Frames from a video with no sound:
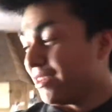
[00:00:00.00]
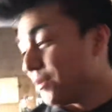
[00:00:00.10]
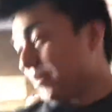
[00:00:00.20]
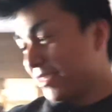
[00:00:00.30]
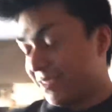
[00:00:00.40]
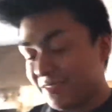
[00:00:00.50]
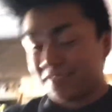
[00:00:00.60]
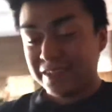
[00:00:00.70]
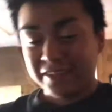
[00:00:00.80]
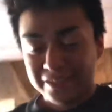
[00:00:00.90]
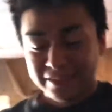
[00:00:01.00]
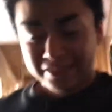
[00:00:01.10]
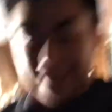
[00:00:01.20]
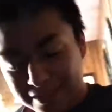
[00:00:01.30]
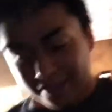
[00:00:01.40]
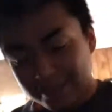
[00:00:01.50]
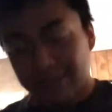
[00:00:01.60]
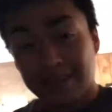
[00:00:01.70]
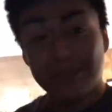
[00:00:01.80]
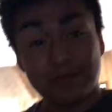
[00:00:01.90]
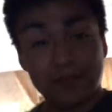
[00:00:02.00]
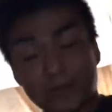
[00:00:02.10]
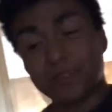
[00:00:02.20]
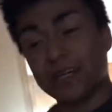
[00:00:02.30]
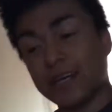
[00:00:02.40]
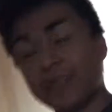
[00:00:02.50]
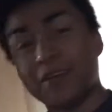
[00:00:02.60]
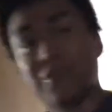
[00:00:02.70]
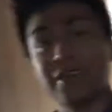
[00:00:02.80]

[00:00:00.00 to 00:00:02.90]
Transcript: Lopez is here I am so tired